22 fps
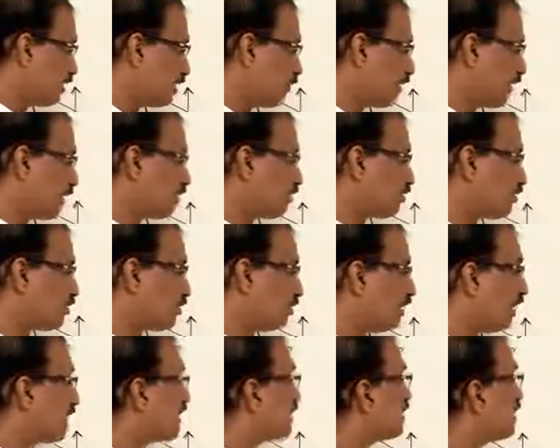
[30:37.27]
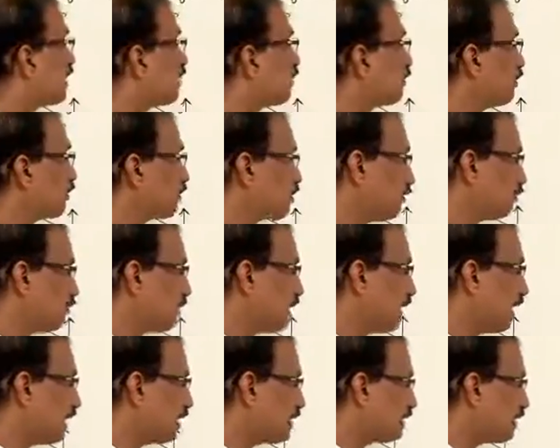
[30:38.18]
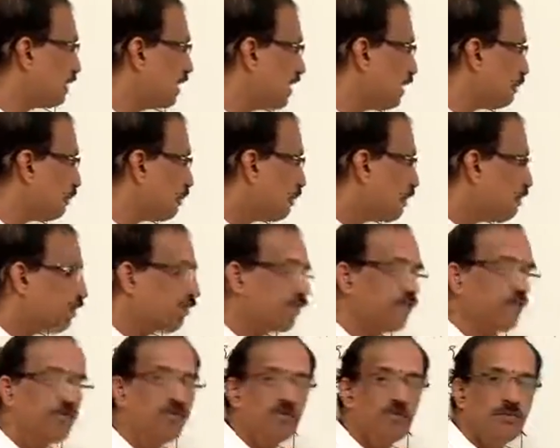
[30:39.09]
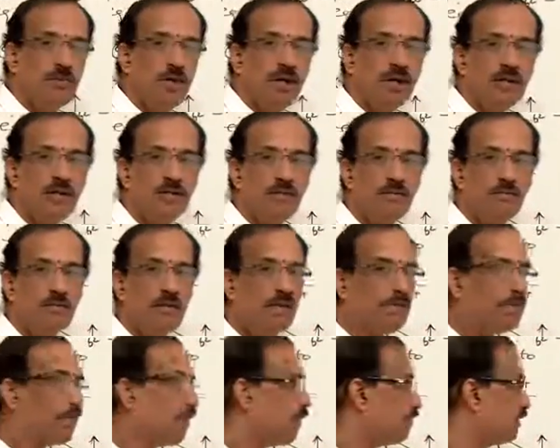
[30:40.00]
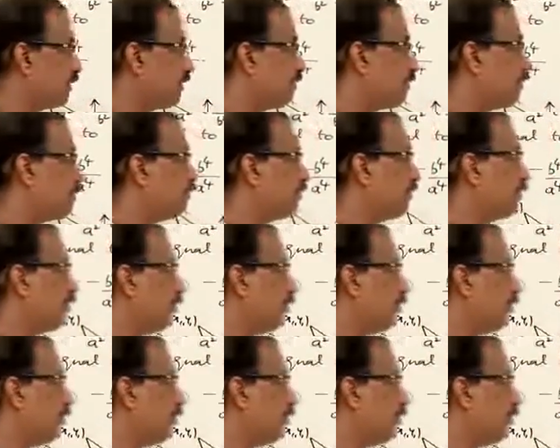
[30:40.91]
That is equal to minus a power 4 by b power 4. What we